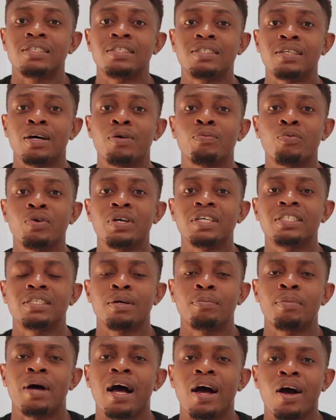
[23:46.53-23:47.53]
Some way,
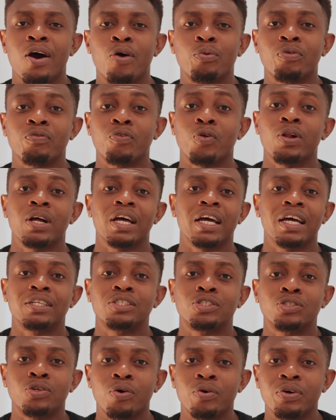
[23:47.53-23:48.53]
somehow, we've all heard
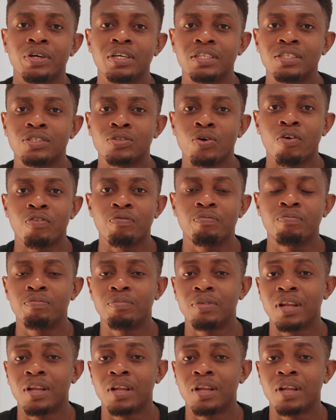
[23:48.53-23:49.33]
stories of